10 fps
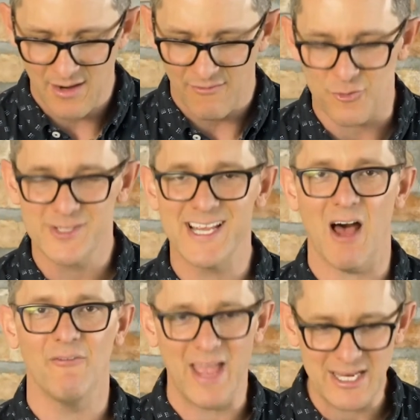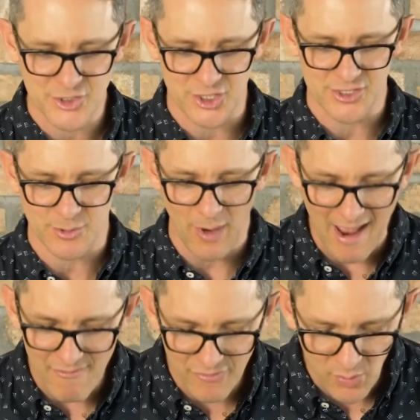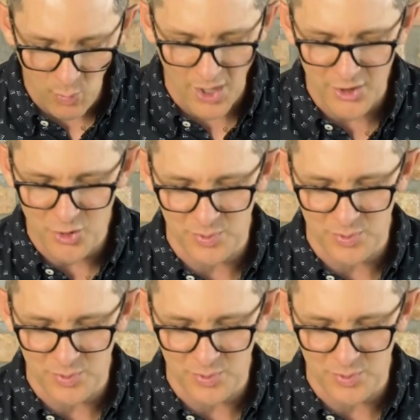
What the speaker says: for salvation to everyone who